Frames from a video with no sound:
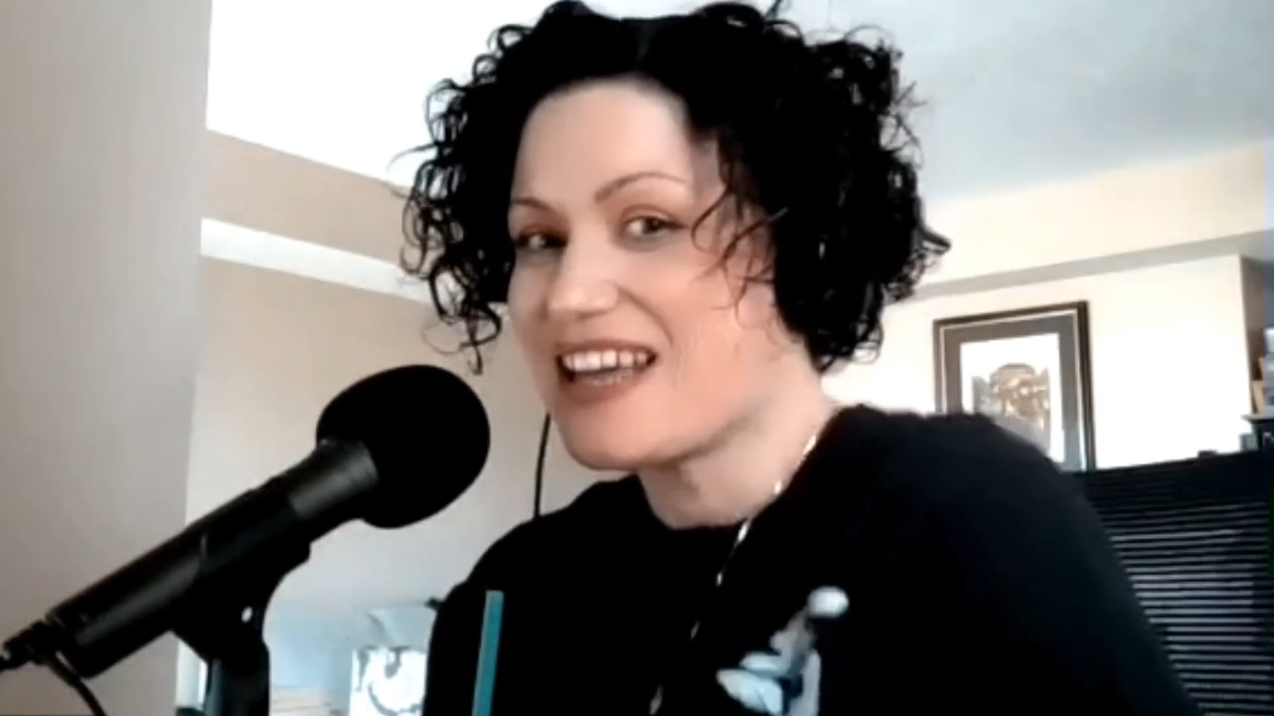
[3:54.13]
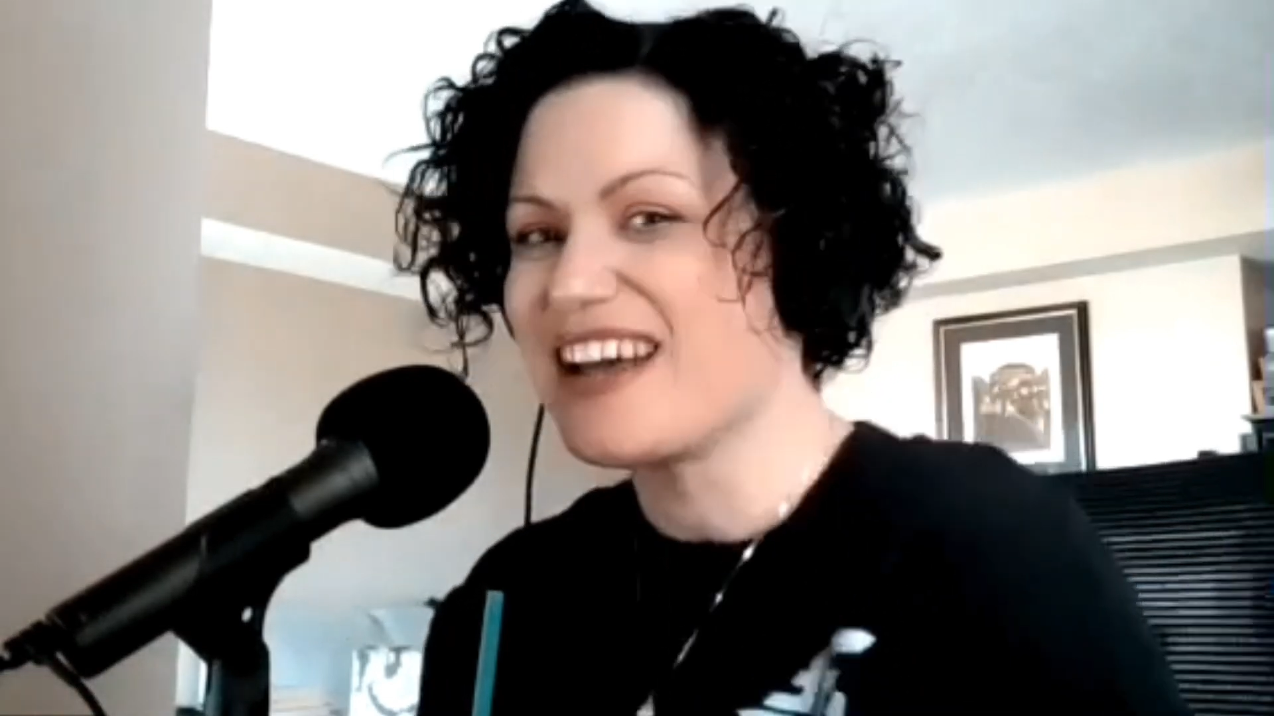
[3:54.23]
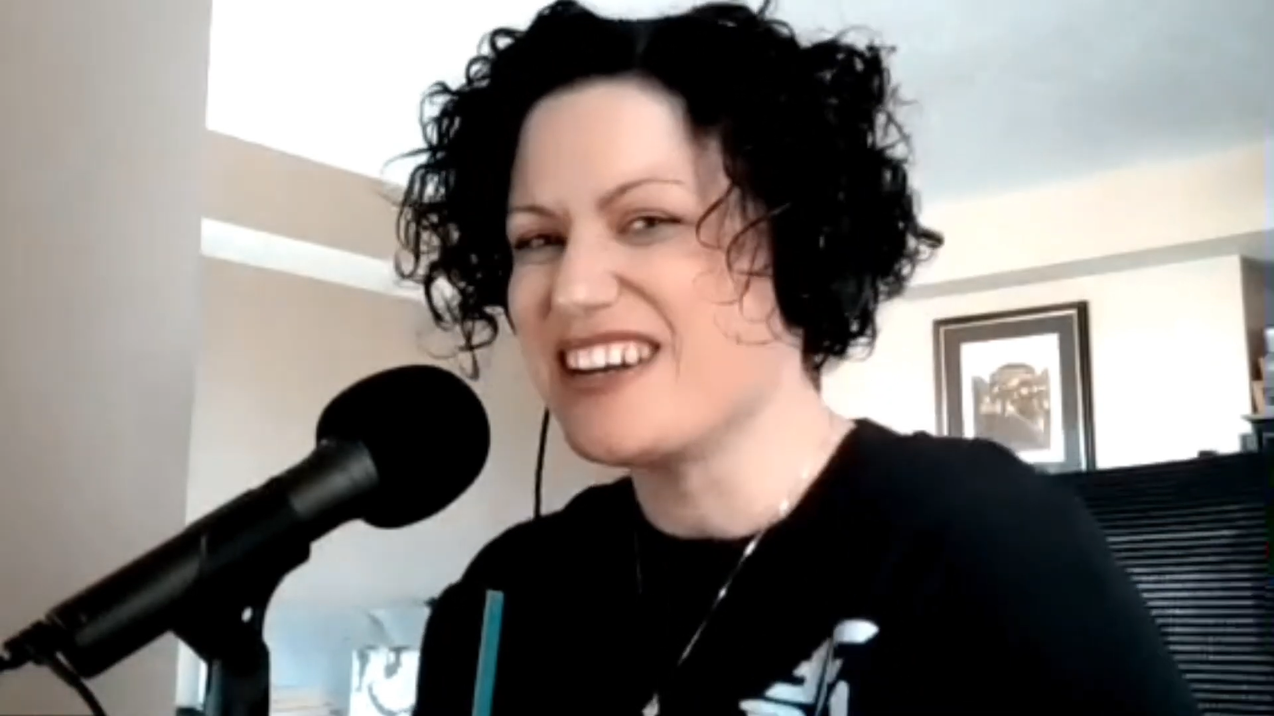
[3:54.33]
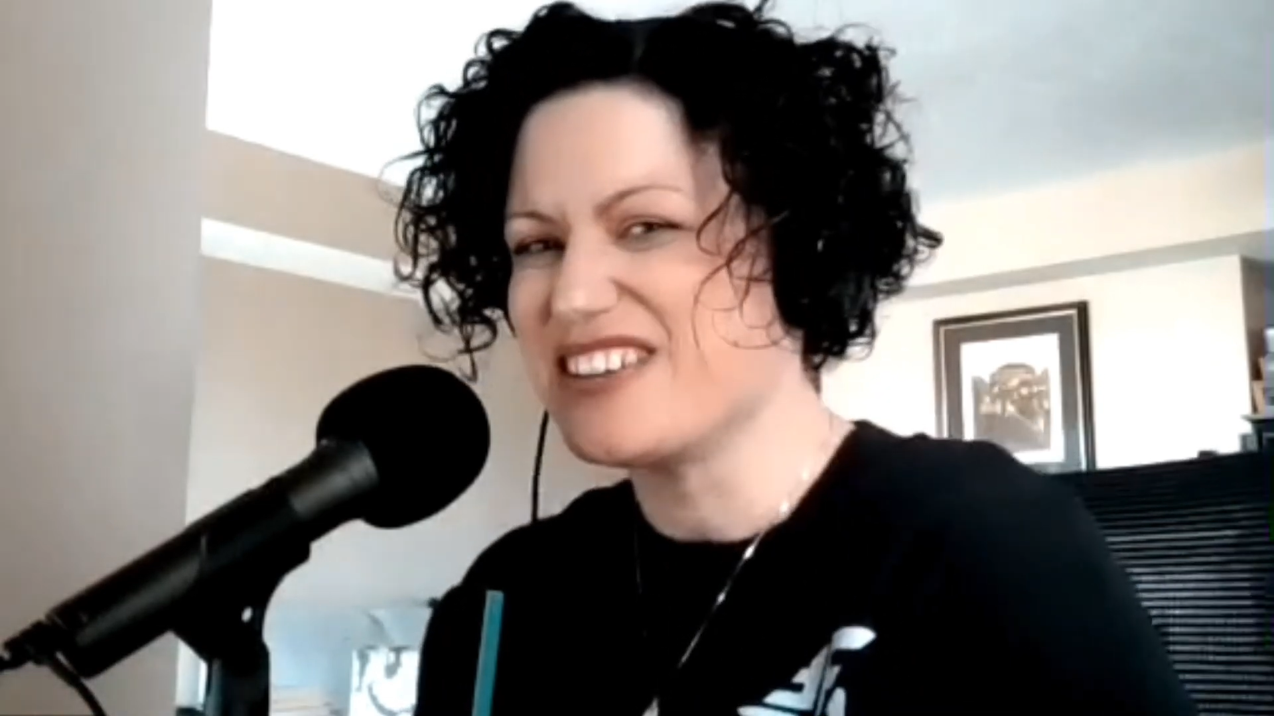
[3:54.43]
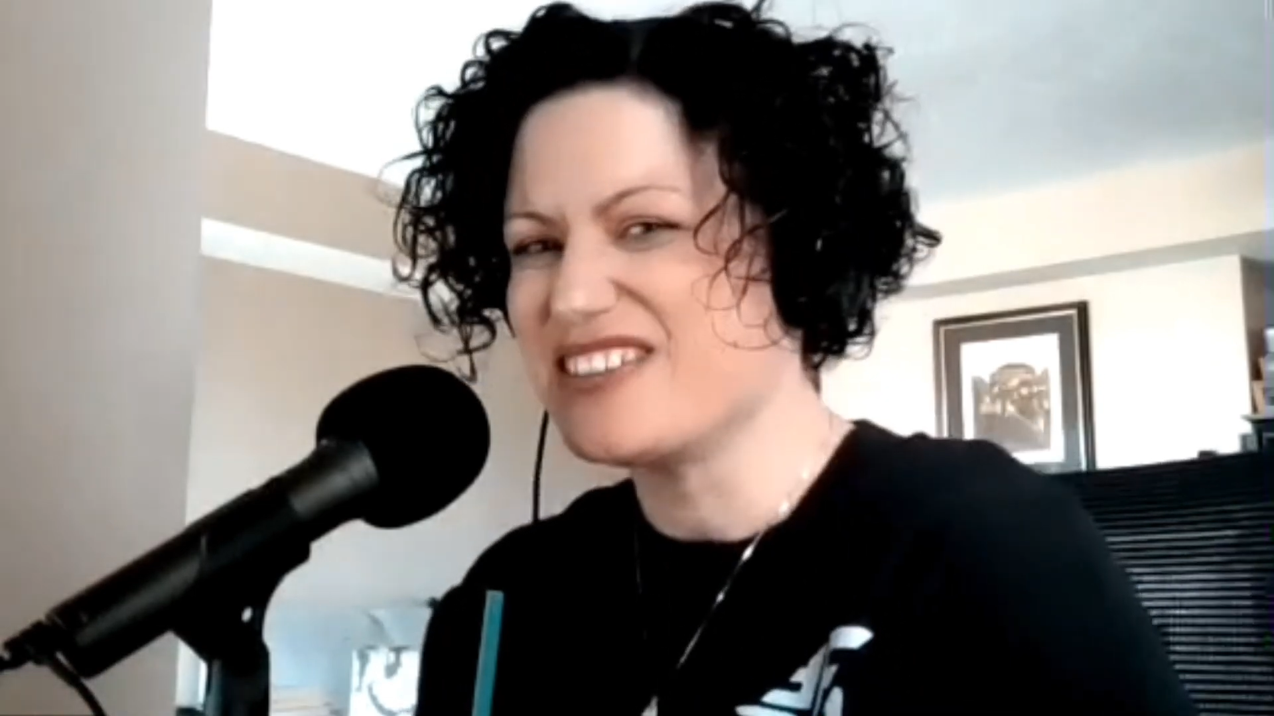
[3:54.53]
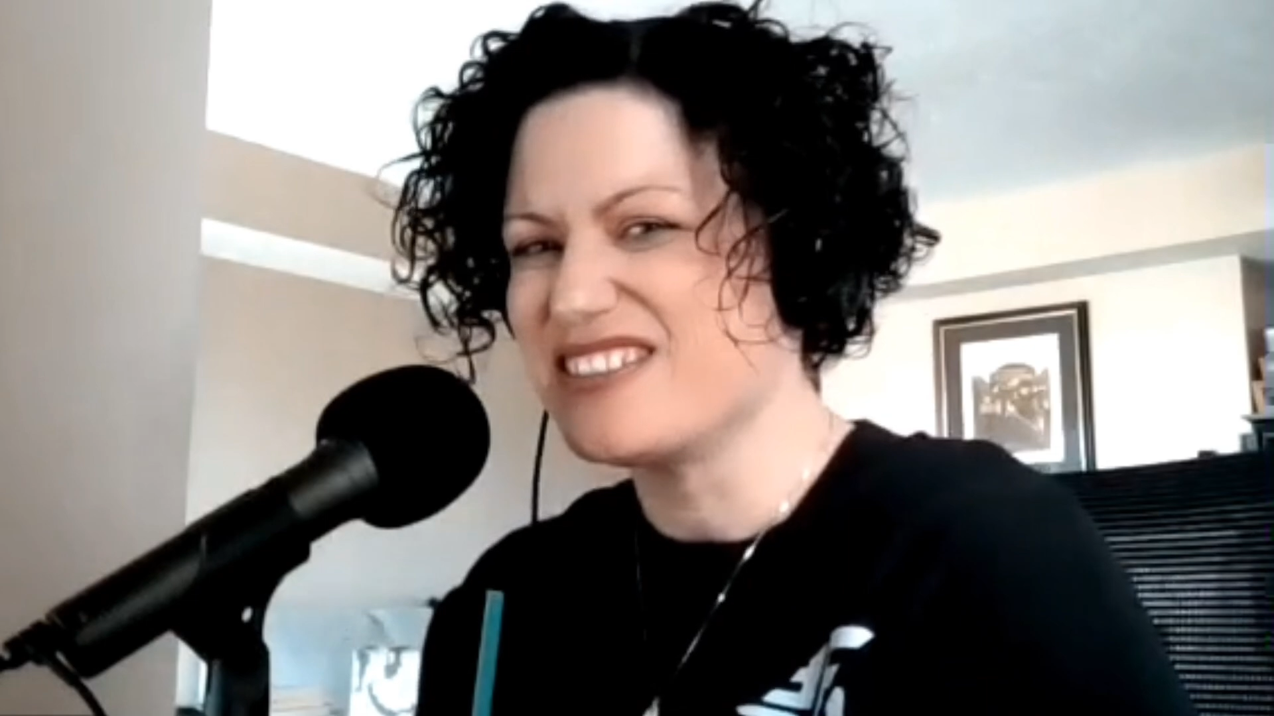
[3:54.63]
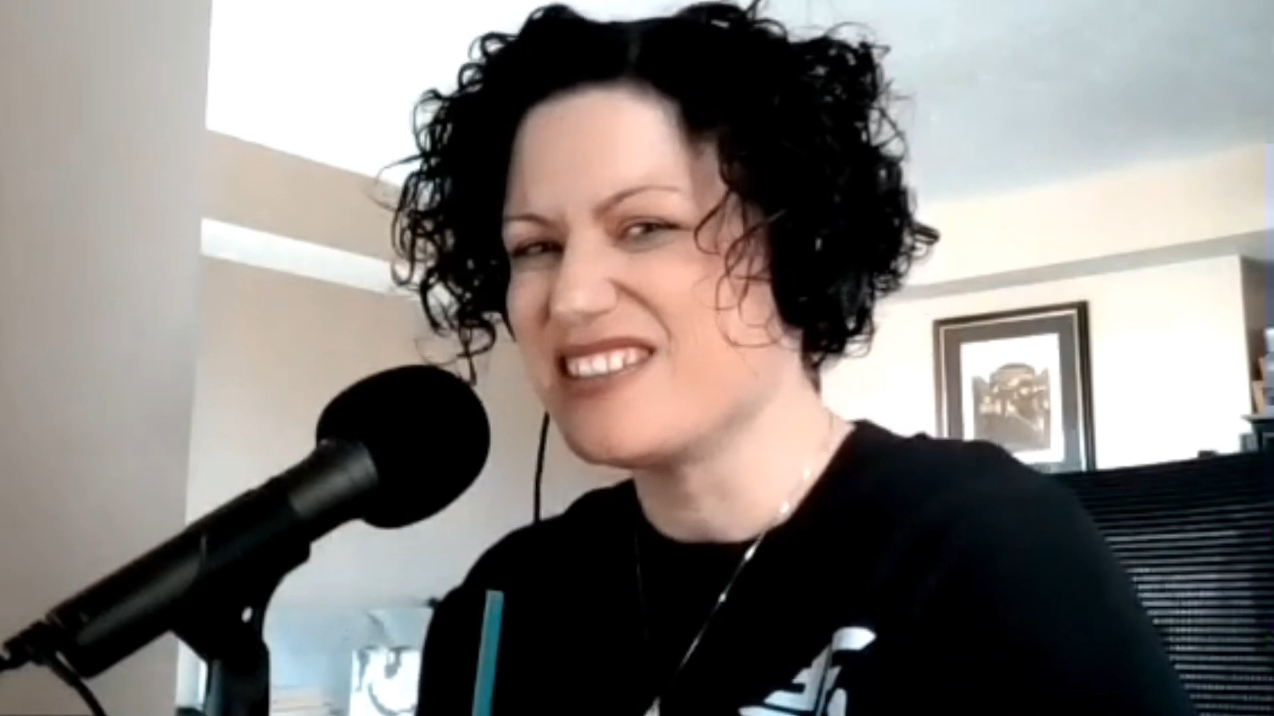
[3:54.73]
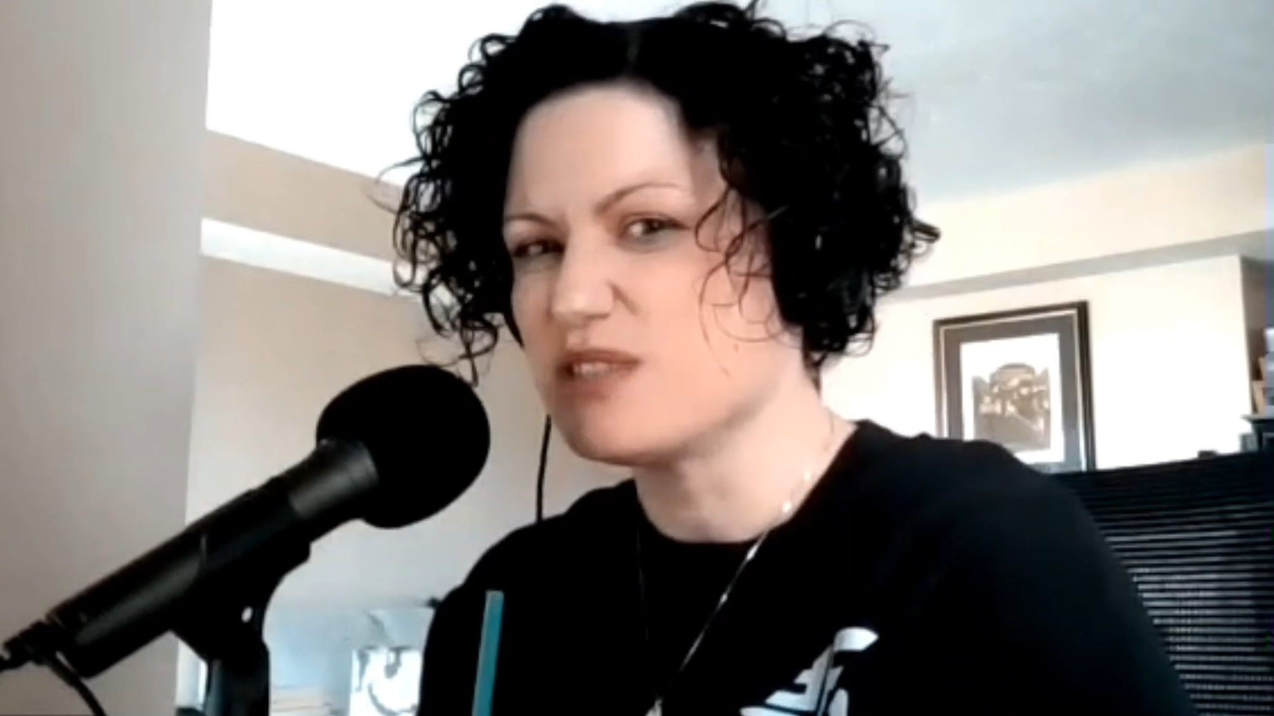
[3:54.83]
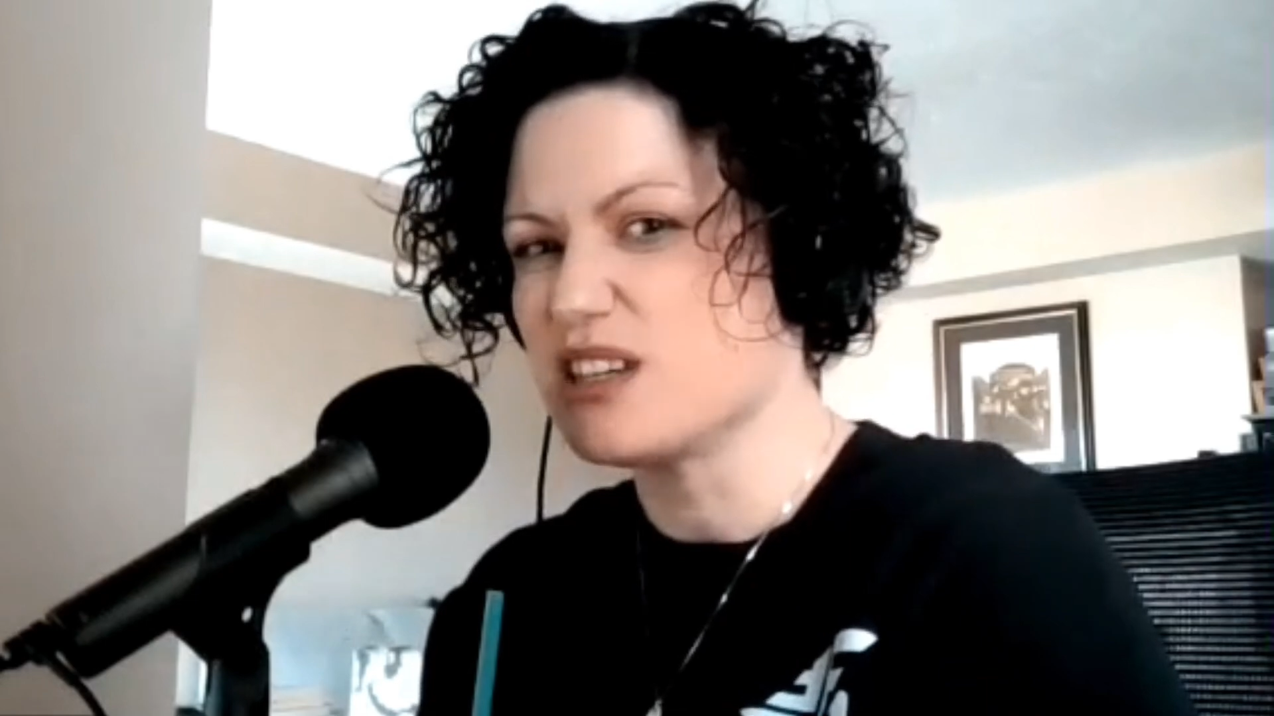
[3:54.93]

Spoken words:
I know. I'm